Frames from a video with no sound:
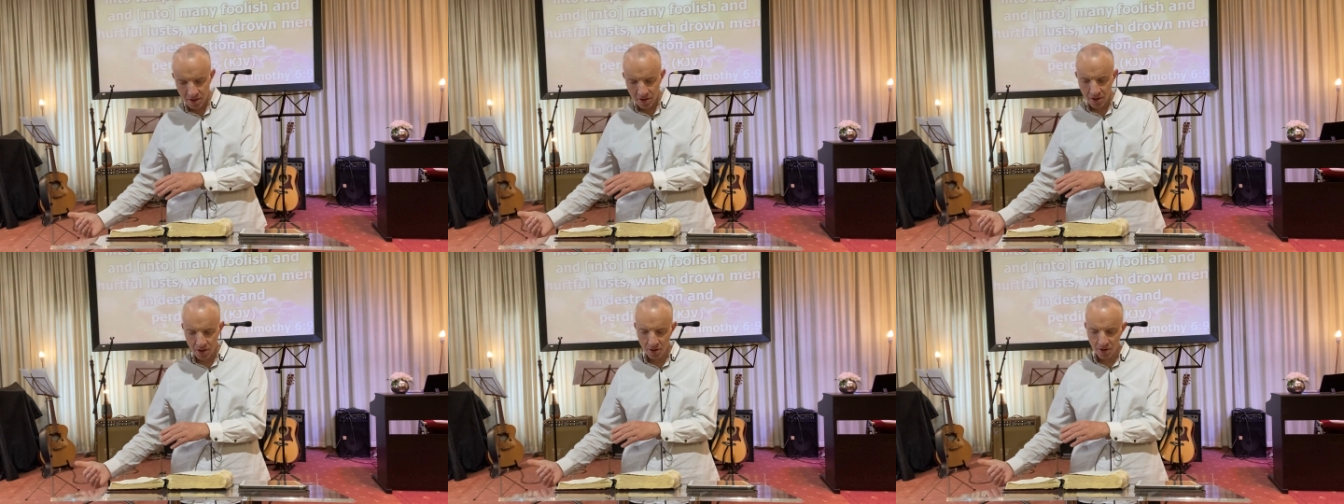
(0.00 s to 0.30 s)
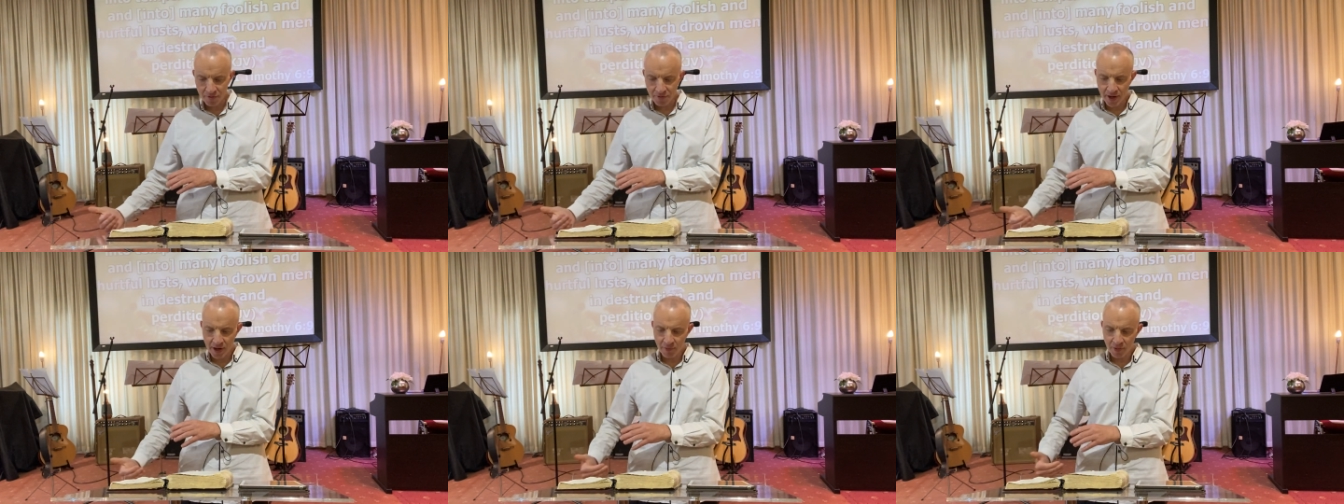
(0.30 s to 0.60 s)
You'll
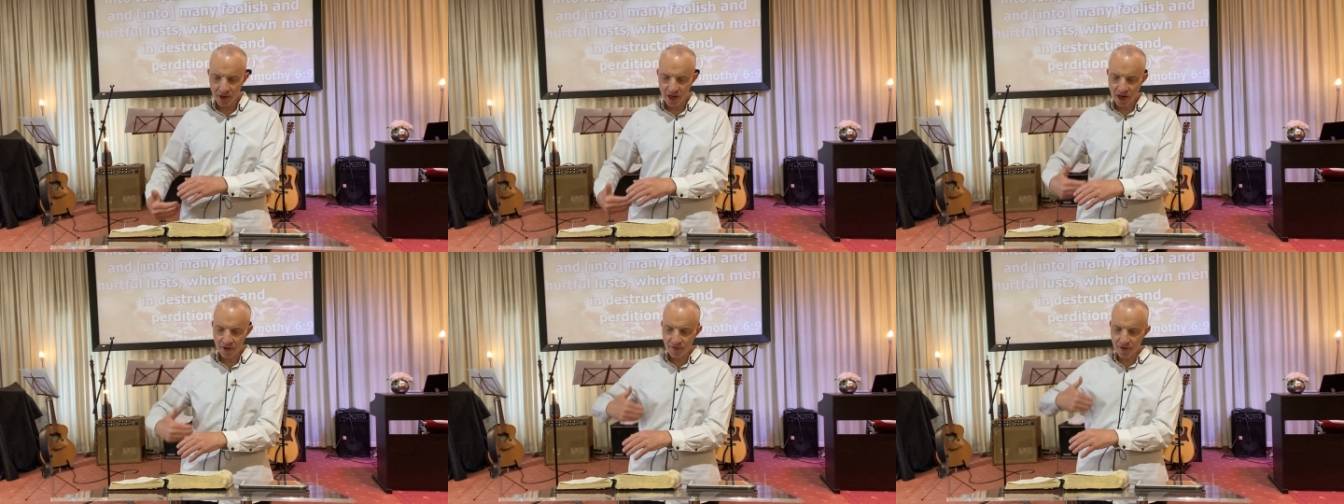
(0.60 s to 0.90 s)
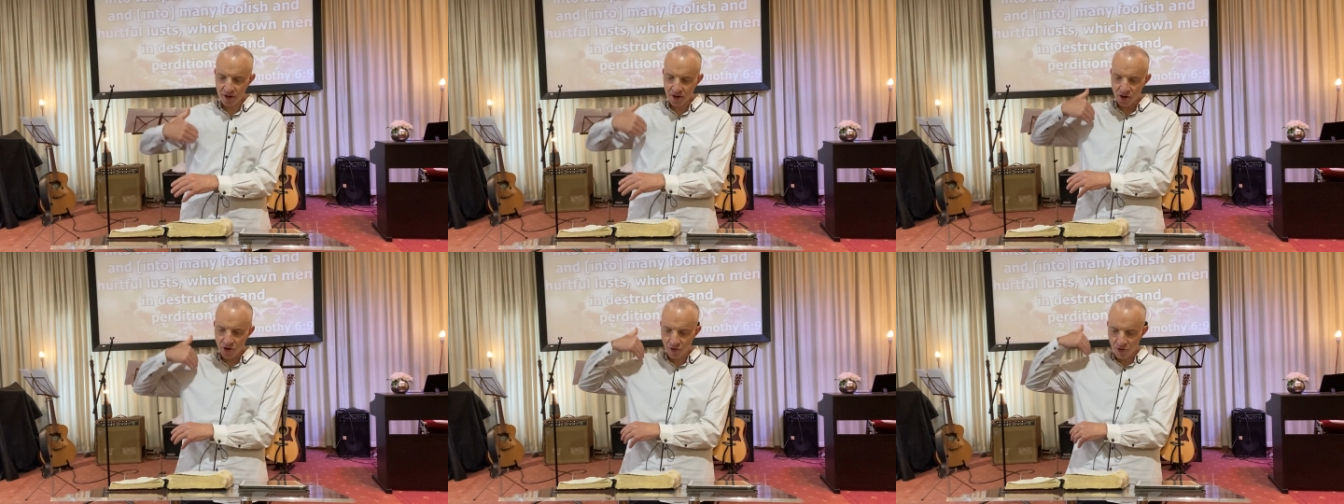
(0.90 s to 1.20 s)
find when you have
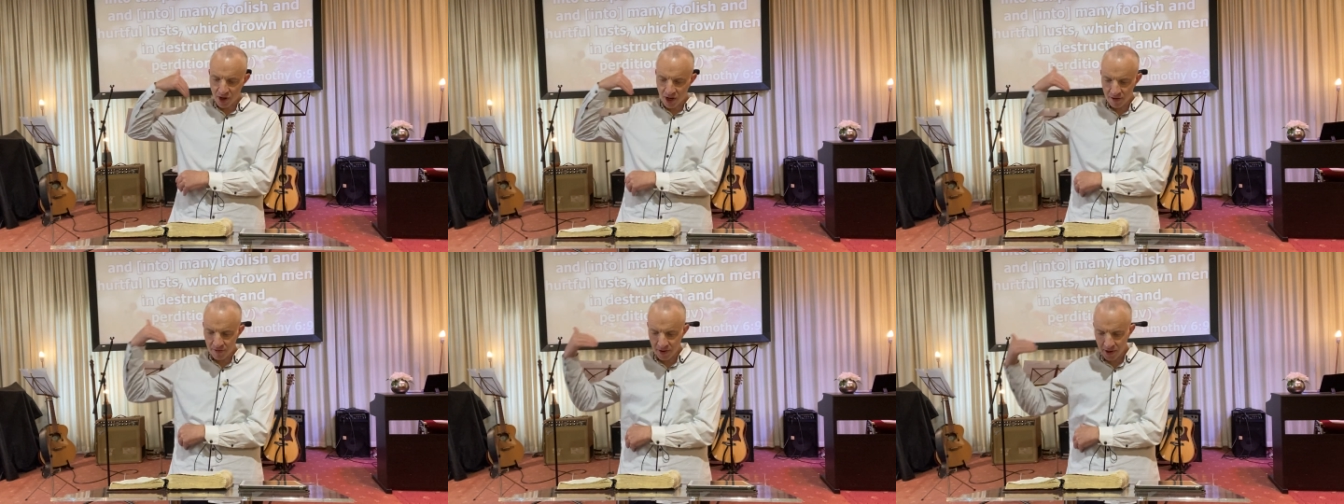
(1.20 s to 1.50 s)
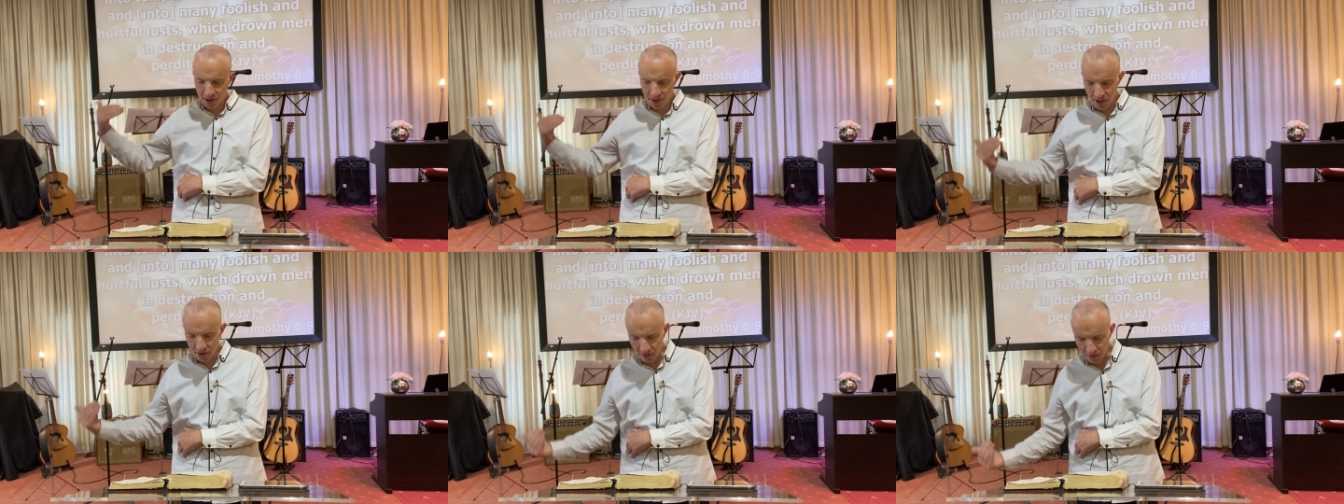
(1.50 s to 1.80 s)
that
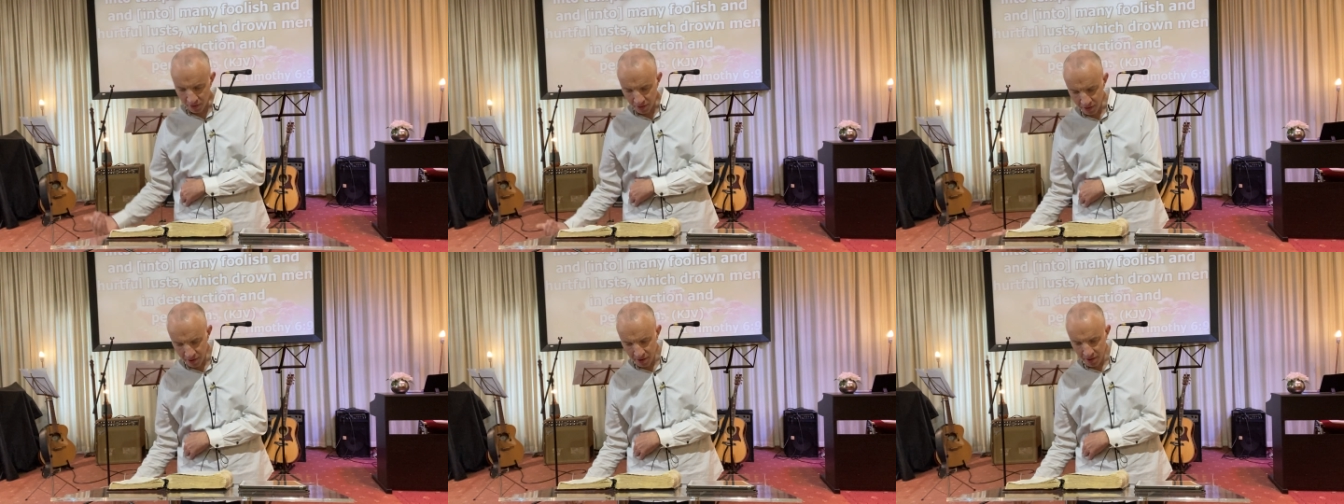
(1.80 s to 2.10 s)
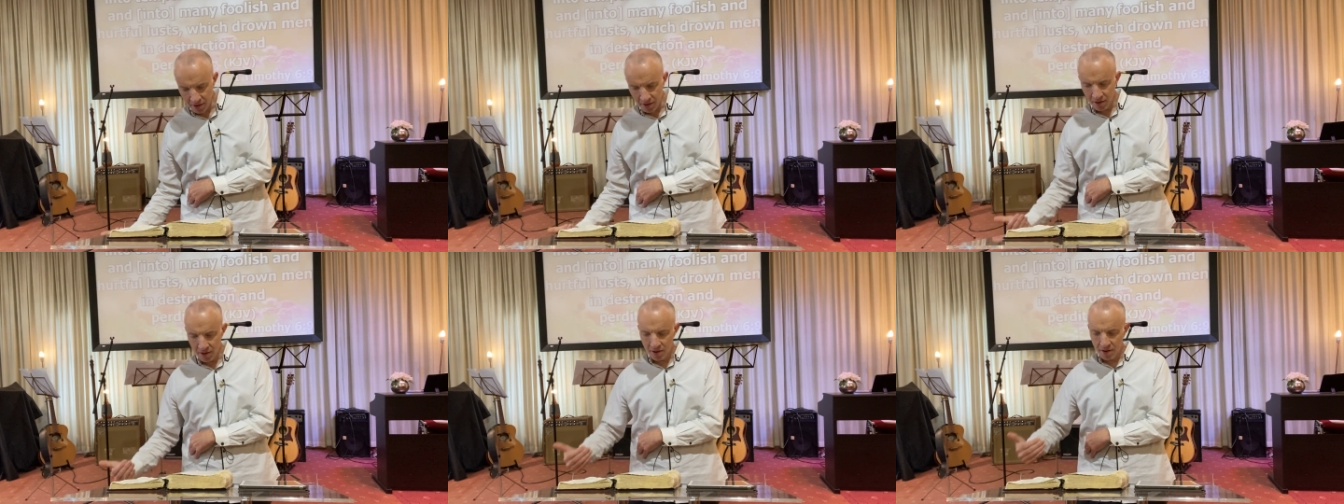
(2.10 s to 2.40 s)
craving, you'll
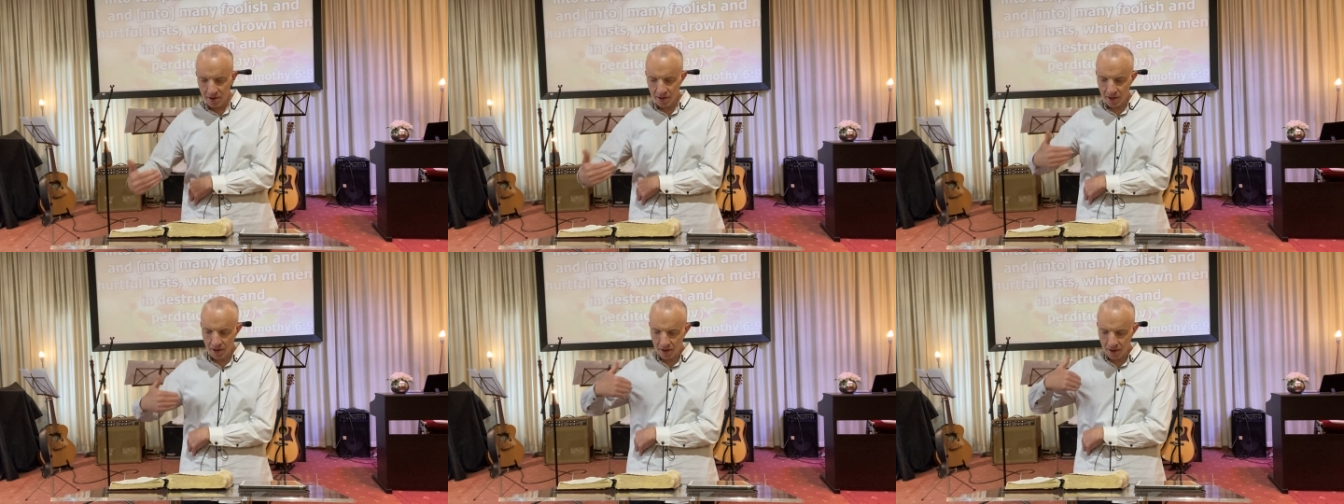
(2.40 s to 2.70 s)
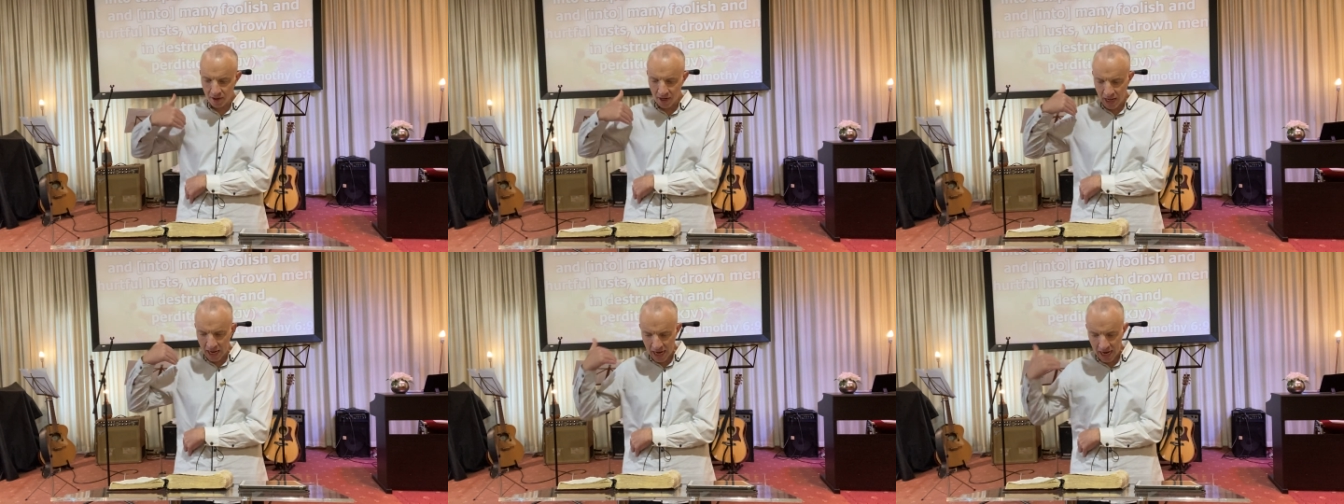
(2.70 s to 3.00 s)
you'll
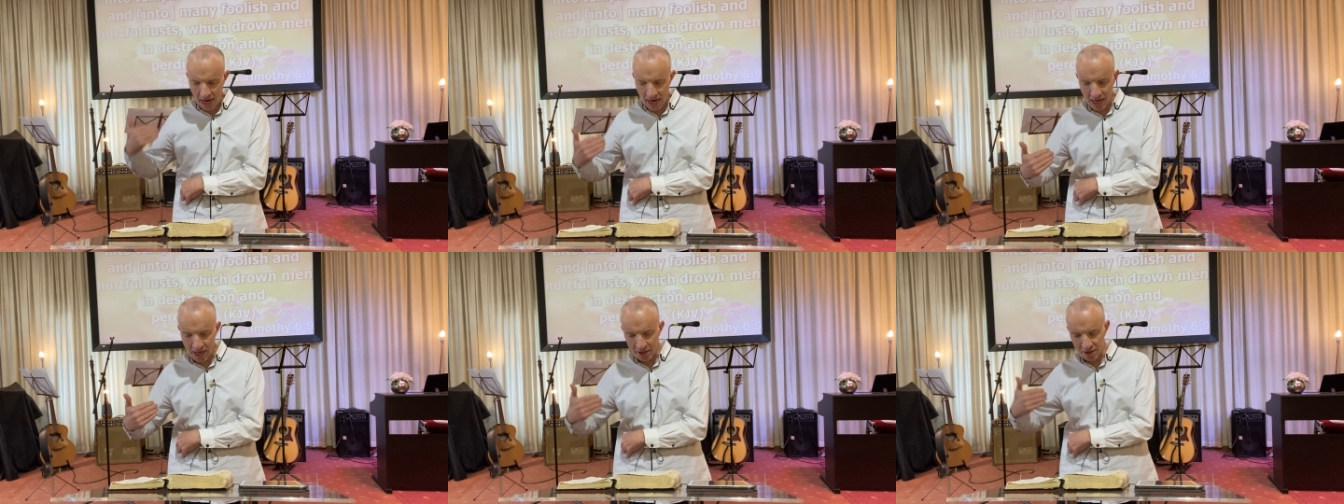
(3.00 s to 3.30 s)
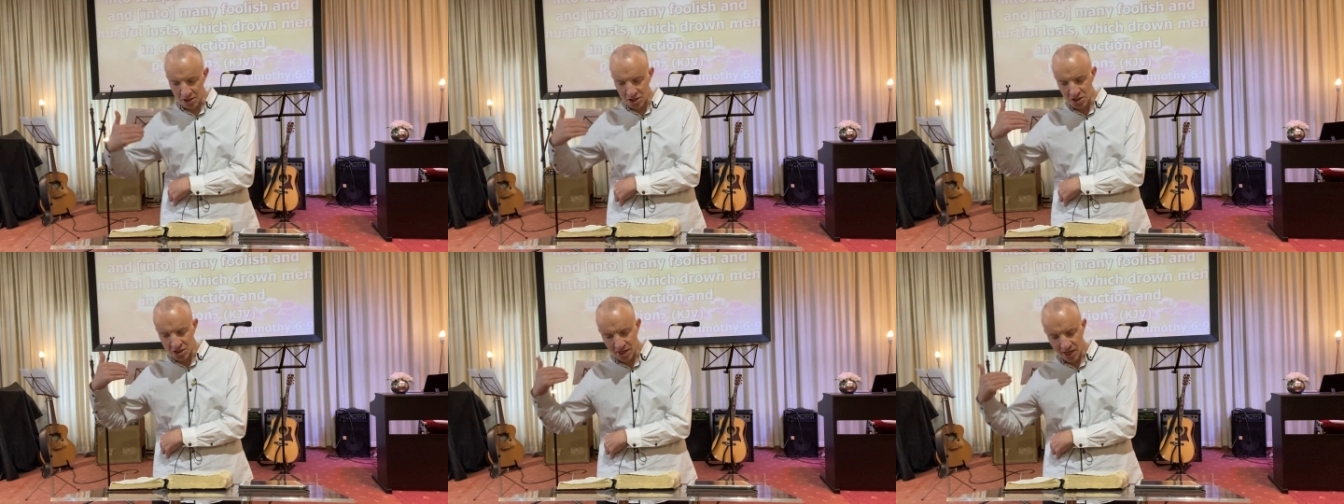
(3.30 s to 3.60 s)
lie,
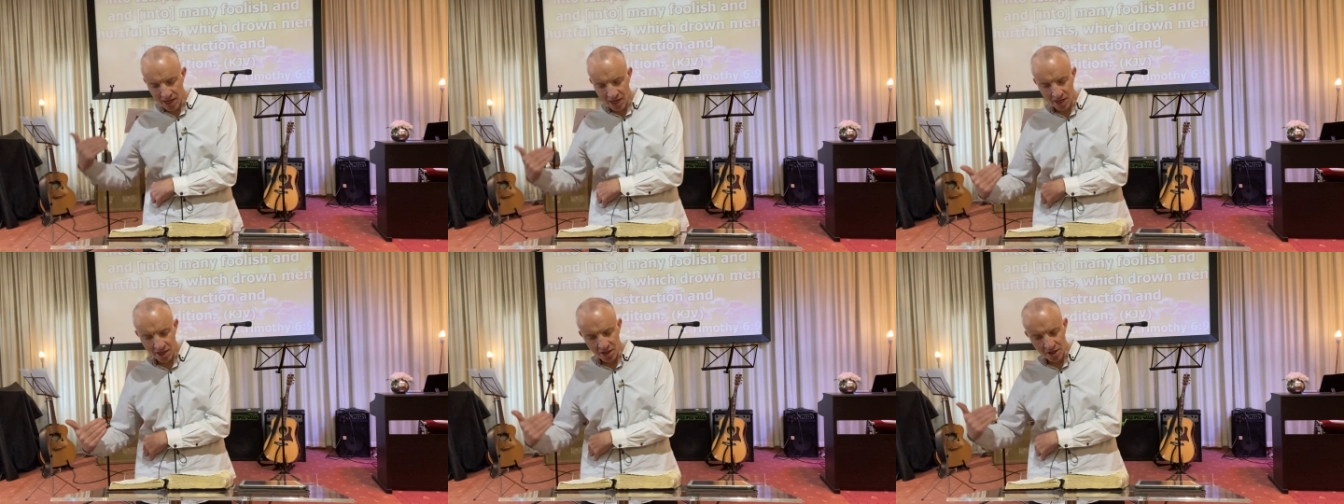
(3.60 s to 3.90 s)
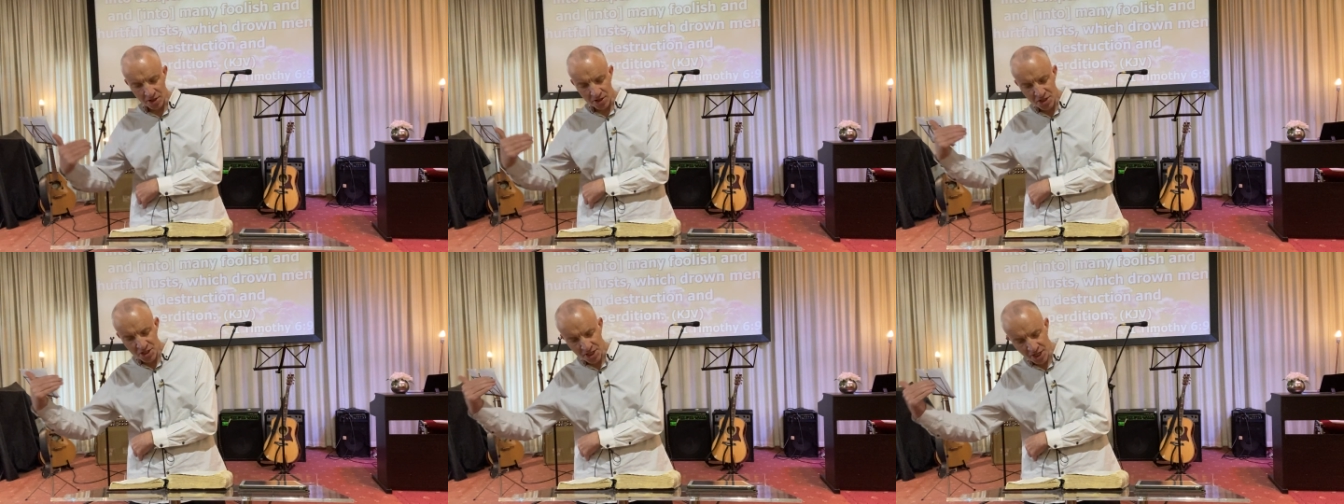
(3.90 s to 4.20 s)
you'll steal,
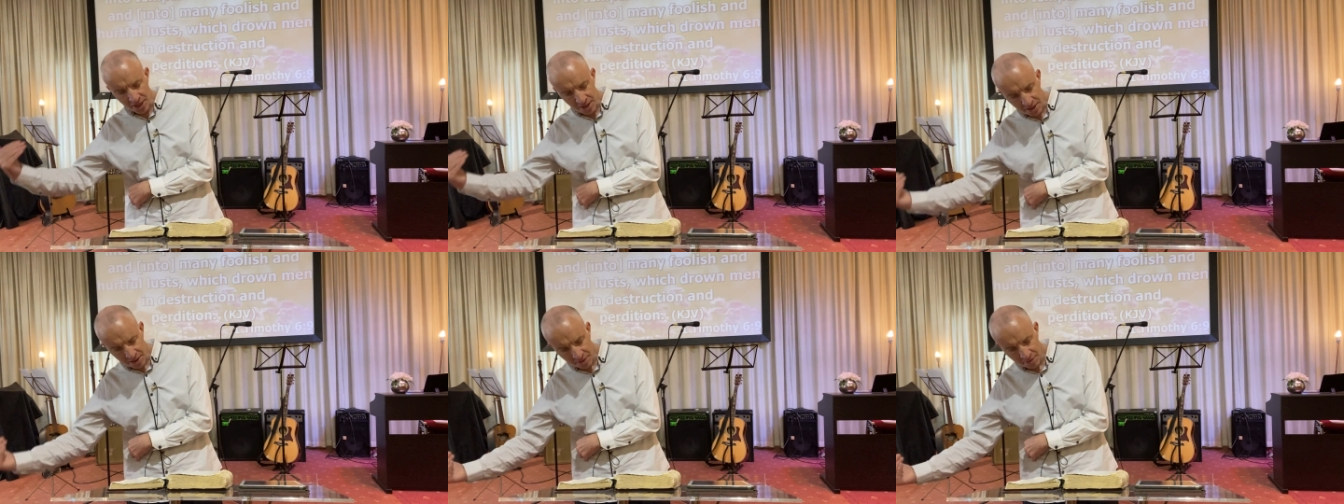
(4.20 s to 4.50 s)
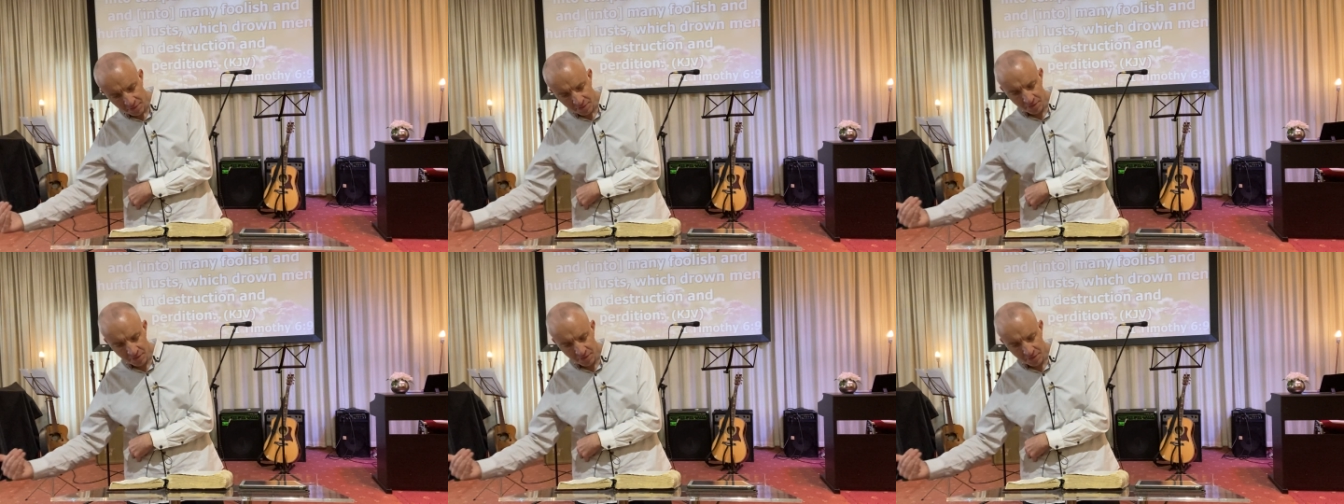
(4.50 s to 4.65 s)
you'll cheat,